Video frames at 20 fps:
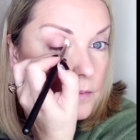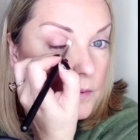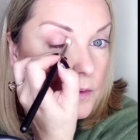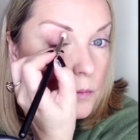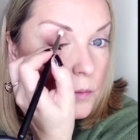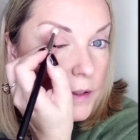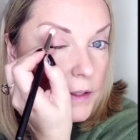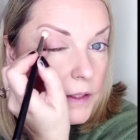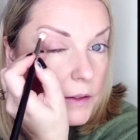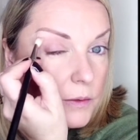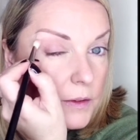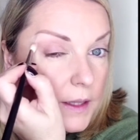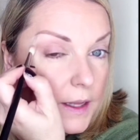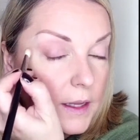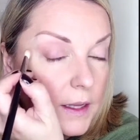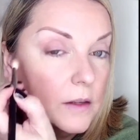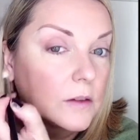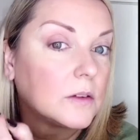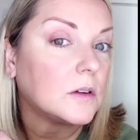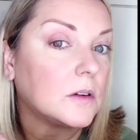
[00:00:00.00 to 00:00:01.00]
when you
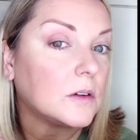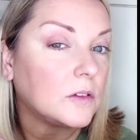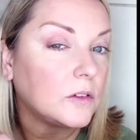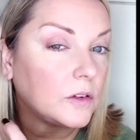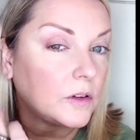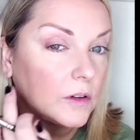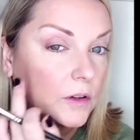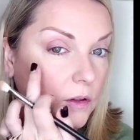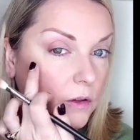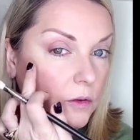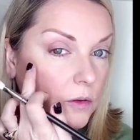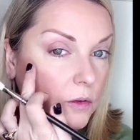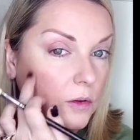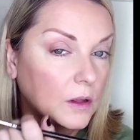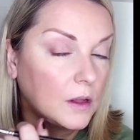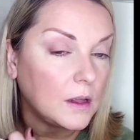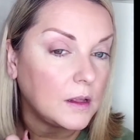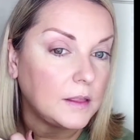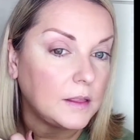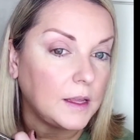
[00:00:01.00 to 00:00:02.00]
get to
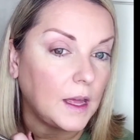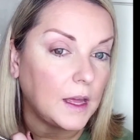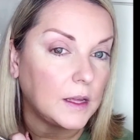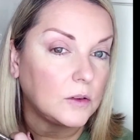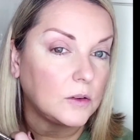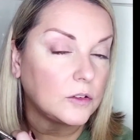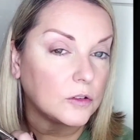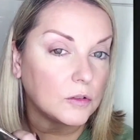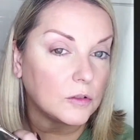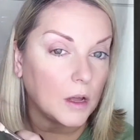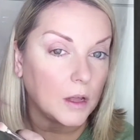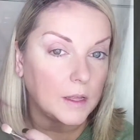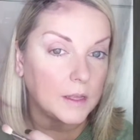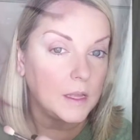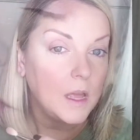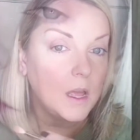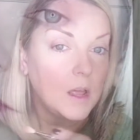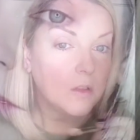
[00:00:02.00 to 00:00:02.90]
the outer eye.